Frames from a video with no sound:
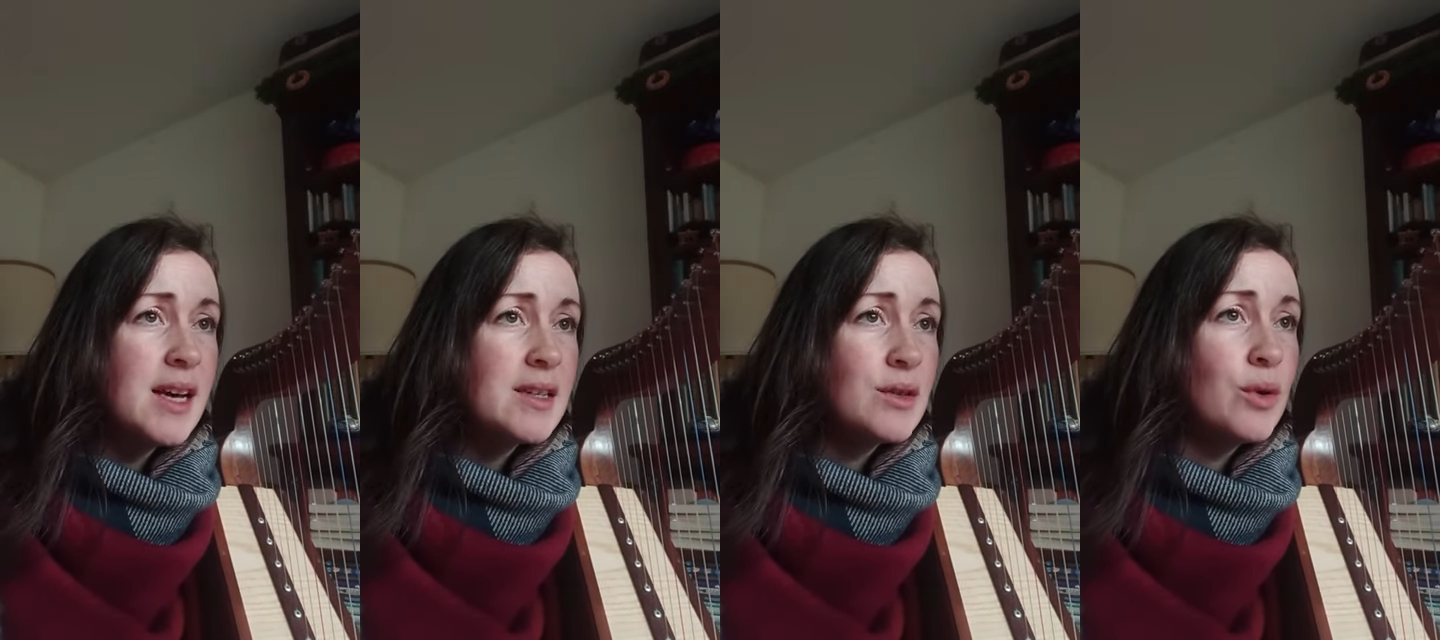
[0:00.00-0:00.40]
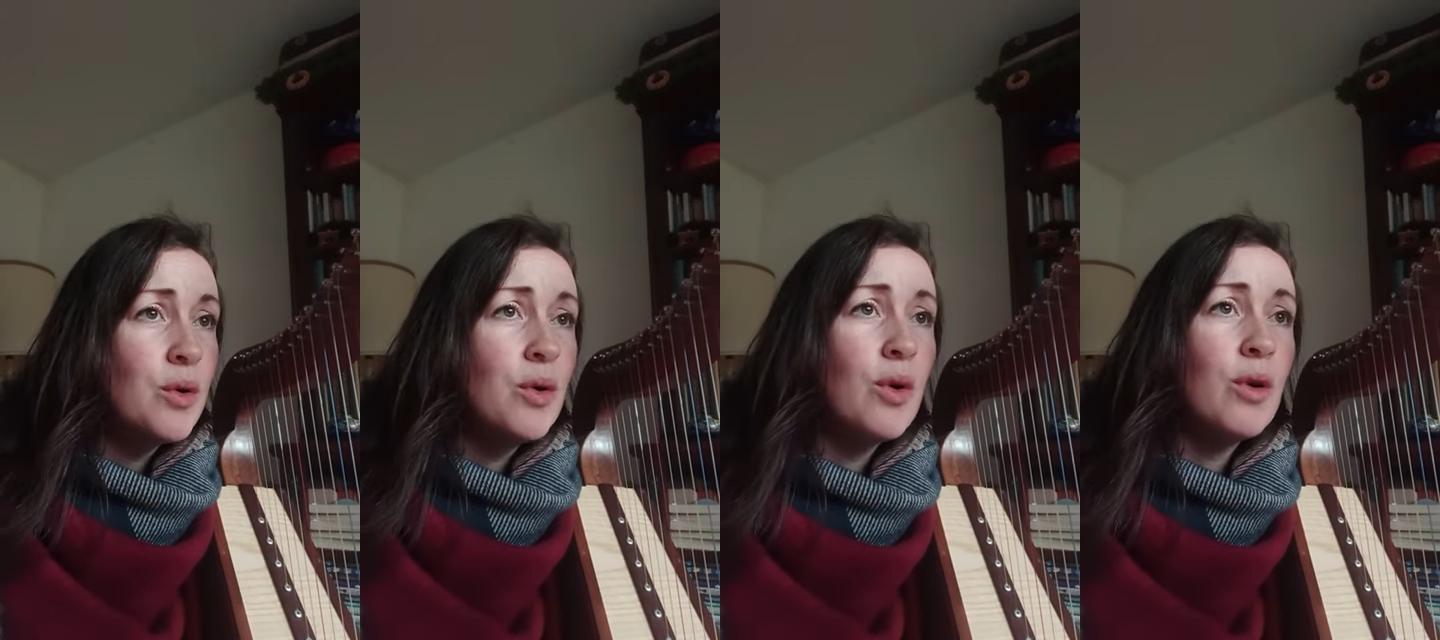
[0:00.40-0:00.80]
that
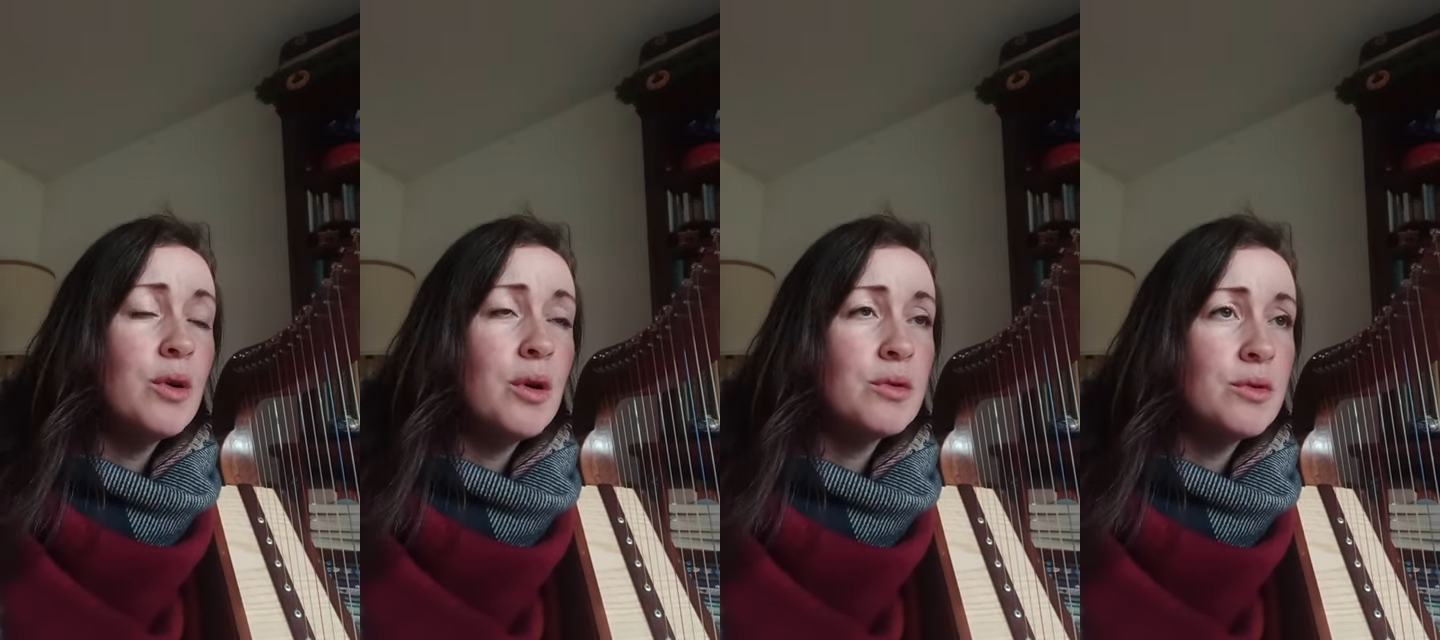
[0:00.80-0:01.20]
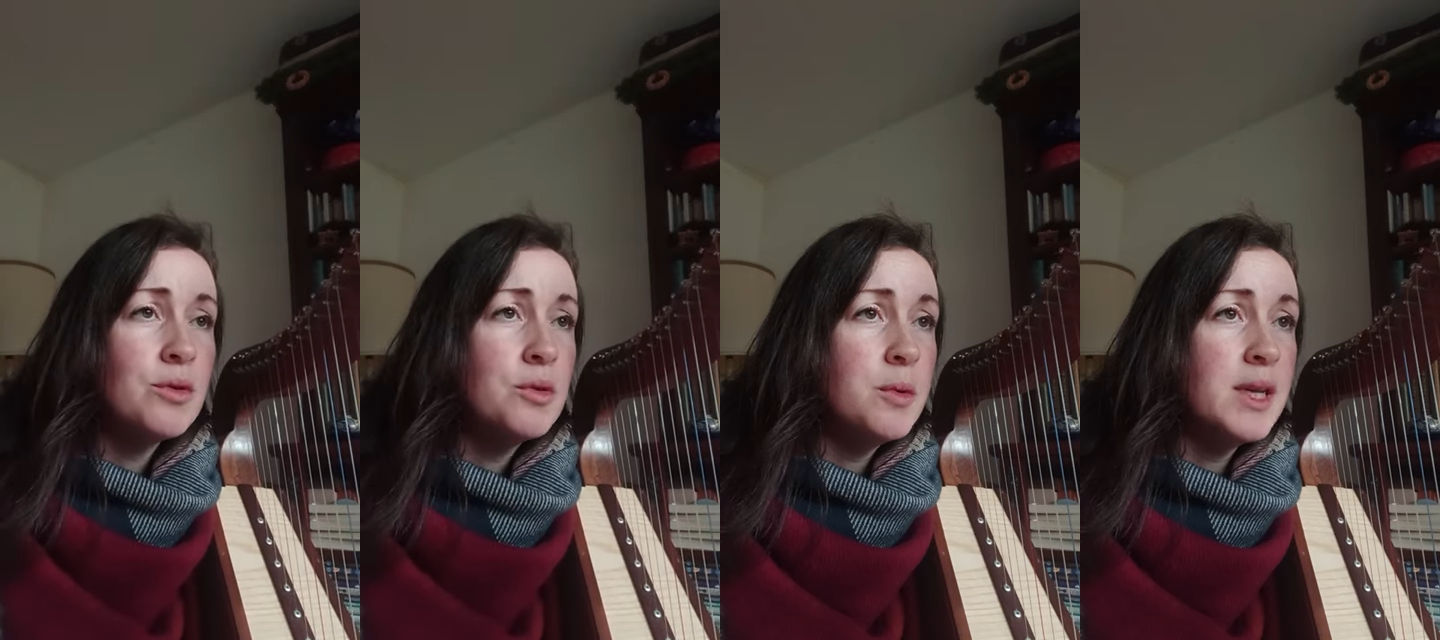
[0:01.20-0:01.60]
call
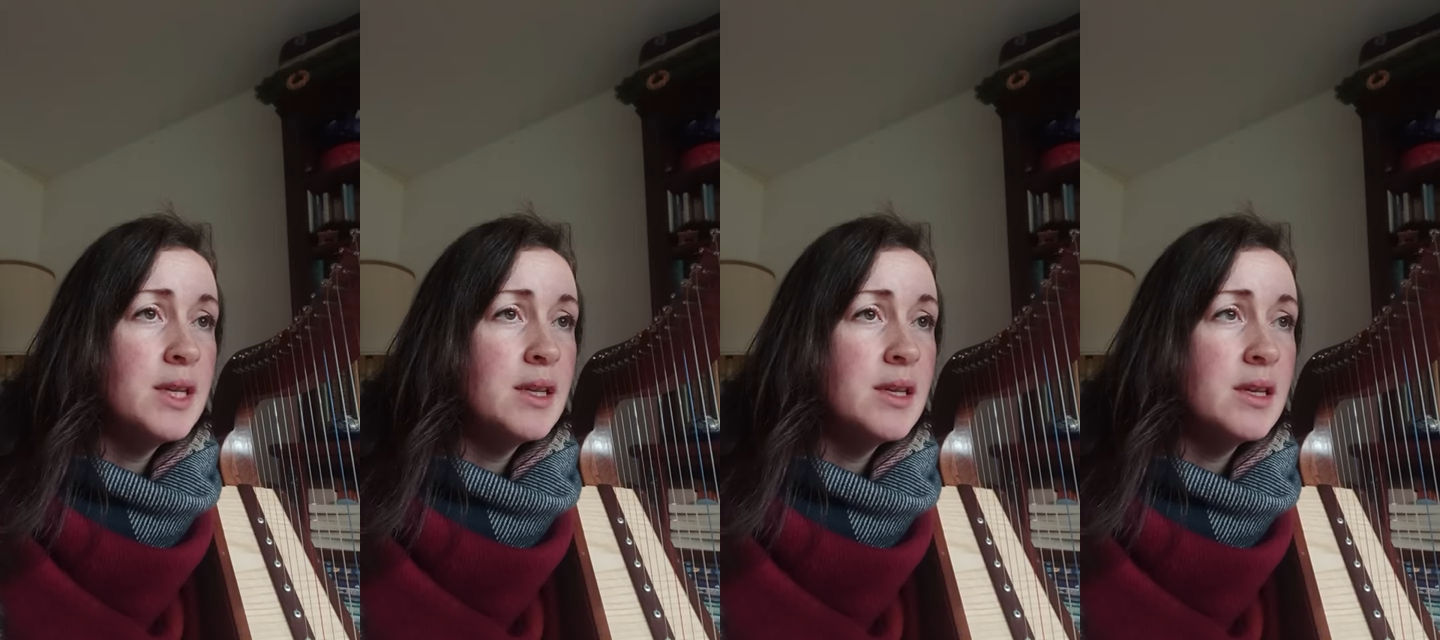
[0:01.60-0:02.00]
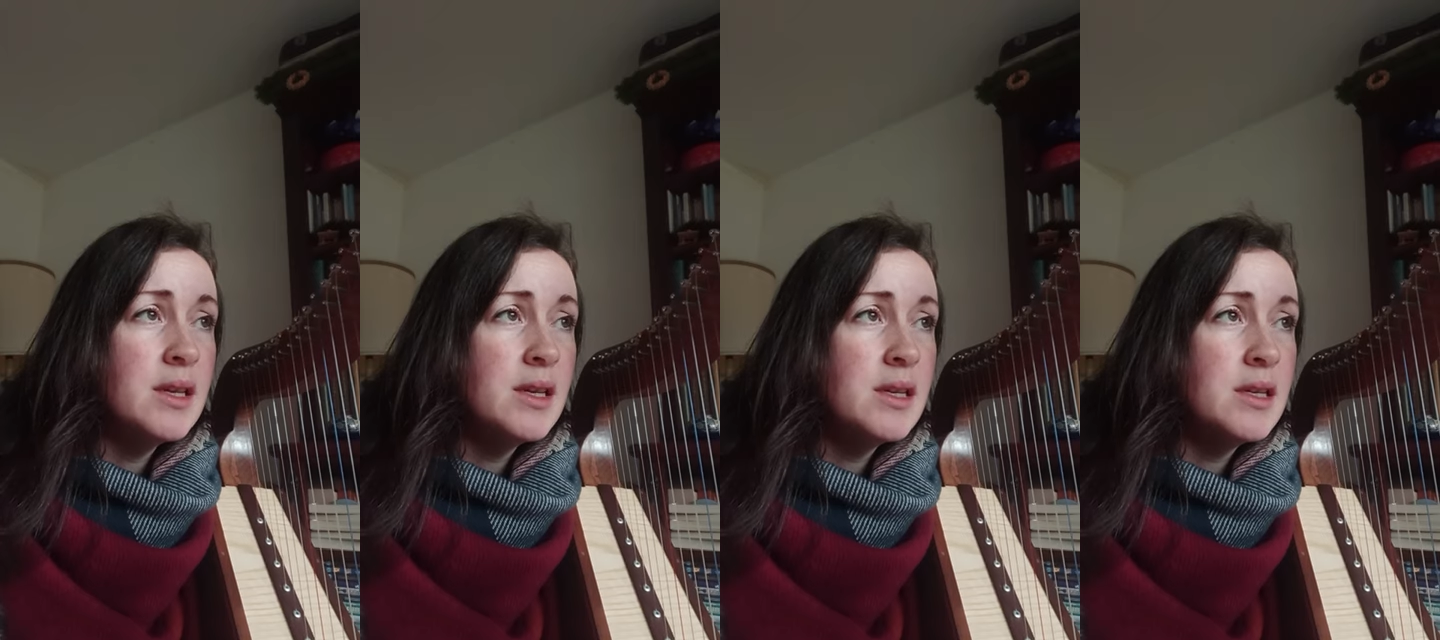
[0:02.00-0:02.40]
on the wind,